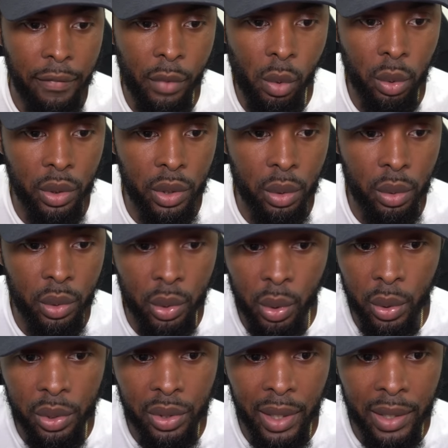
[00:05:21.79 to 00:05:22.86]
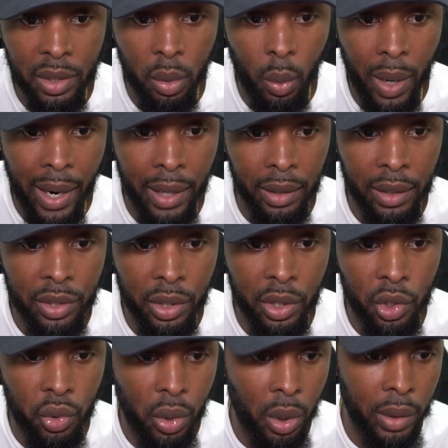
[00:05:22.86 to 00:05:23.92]
full du wireless
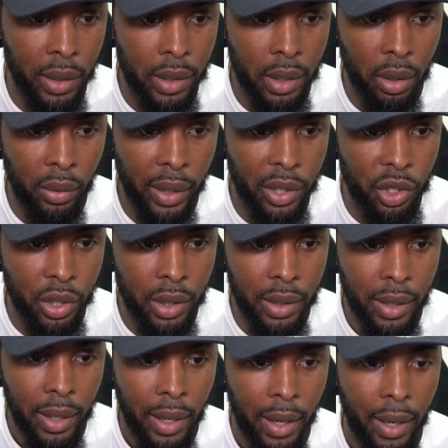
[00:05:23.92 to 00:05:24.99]
controller integration.